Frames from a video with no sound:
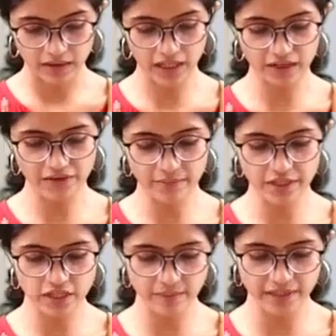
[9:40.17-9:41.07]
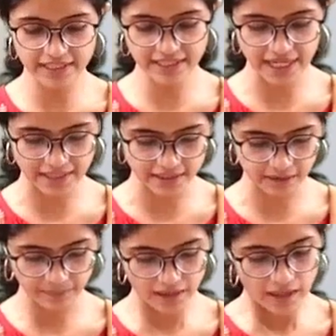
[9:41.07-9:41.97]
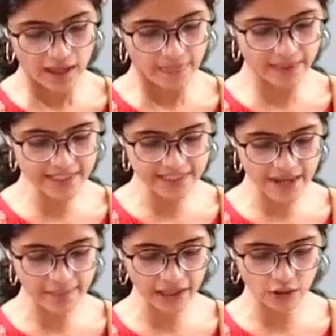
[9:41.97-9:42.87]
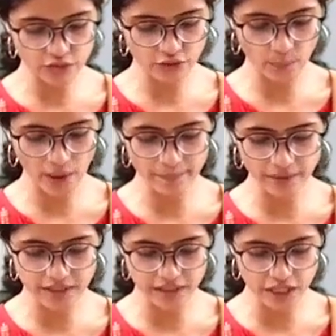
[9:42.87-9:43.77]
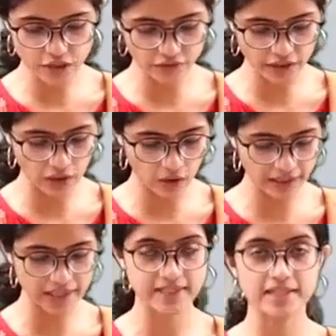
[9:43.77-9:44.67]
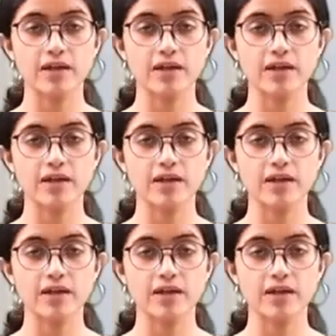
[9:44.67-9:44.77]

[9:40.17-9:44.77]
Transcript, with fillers: inflammatory breast cancer. This type accounts for 1% of all cases.